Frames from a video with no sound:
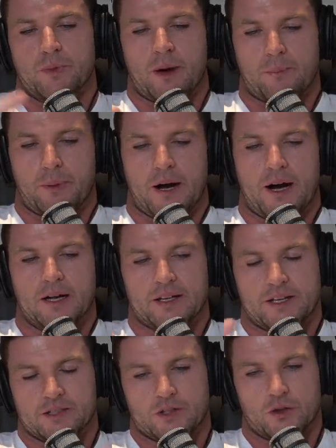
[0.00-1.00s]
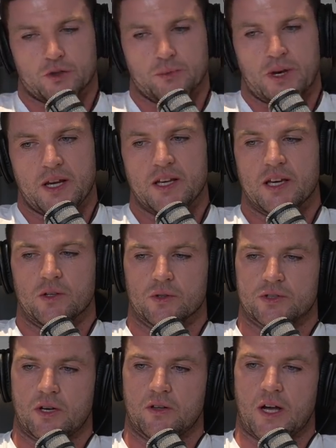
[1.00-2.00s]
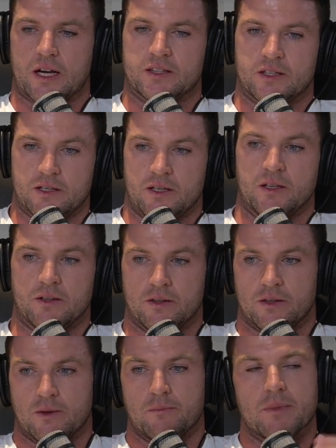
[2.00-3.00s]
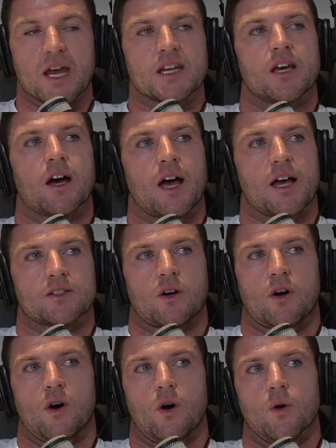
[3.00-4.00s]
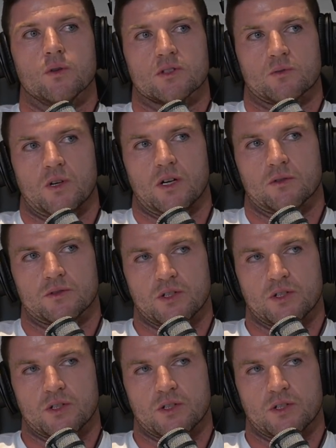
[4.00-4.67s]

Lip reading: apart, I guess, social media and also like the media as a whole as well?